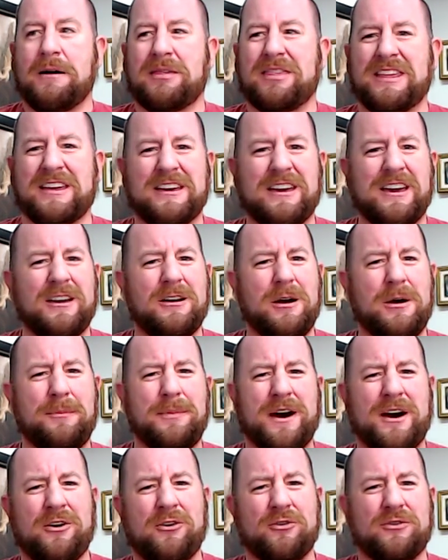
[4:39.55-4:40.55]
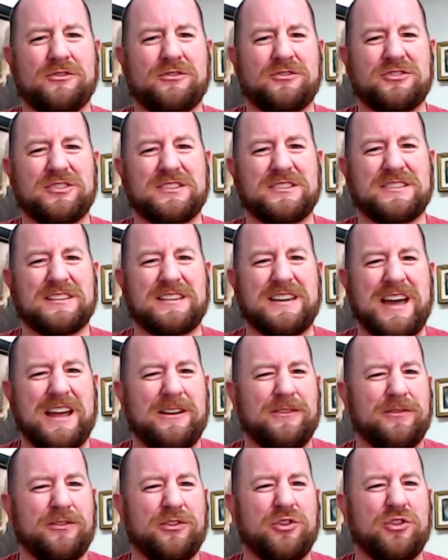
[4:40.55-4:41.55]
thinking about just
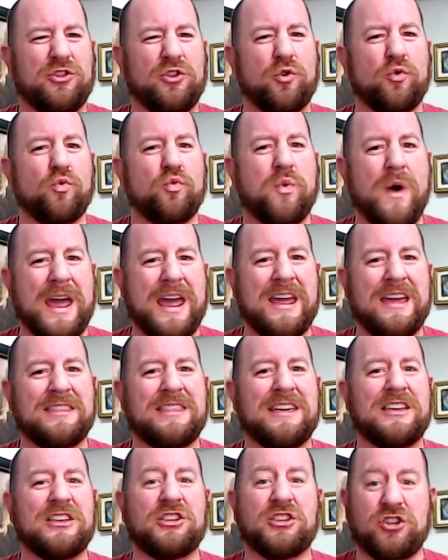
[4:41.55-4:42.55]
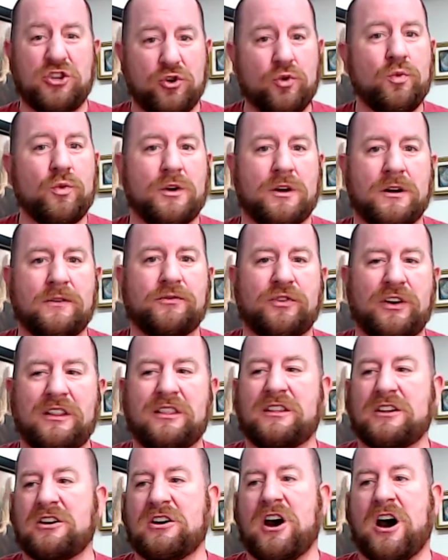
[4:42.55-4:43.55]
kind of the way that you would have
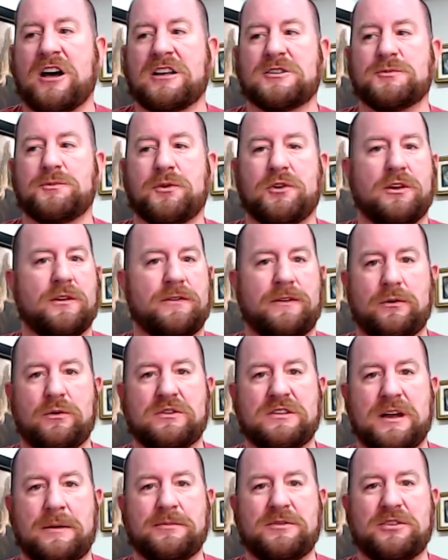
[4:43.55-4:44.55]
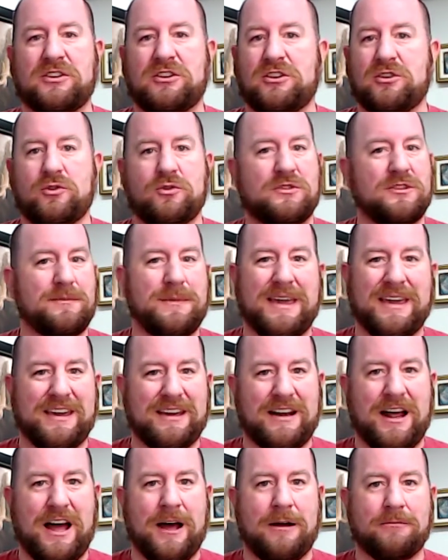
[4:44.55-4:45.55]
written the gospel if it was up to you to
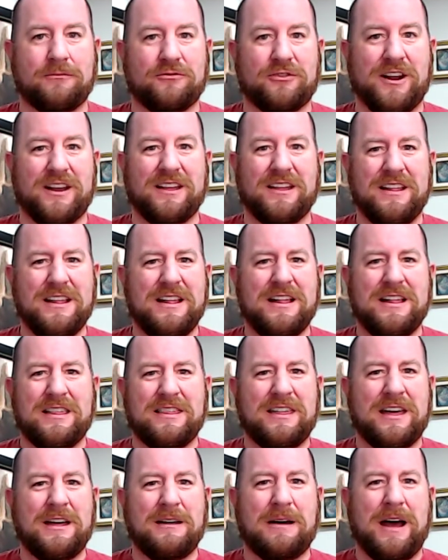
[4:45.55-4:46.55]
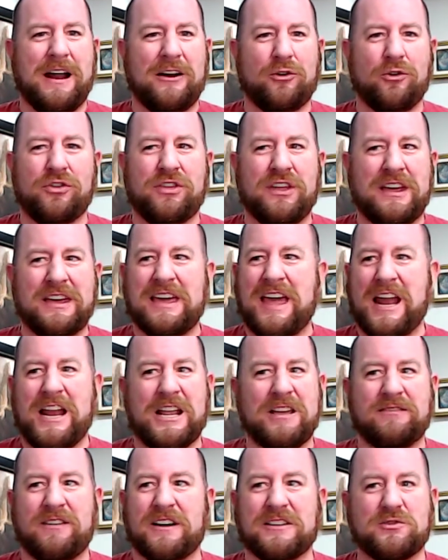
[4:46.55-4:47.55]
make it up, right? That I don't think
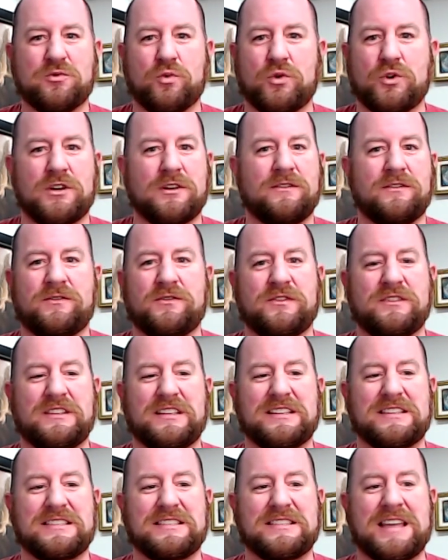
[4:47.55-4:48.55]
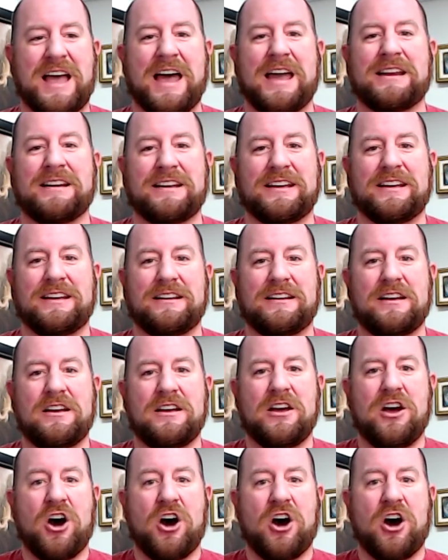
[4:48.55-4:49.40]
any of us would have decided